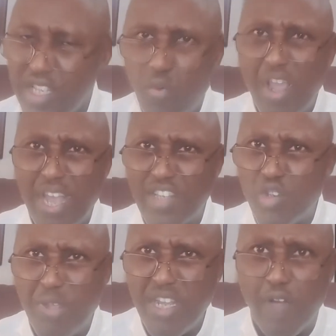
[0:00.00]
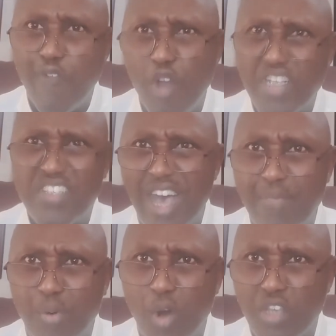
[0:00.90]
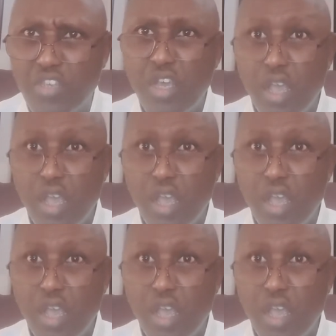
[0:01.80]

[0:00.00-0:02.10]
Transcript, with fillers: That's why you got so many converted southpaws.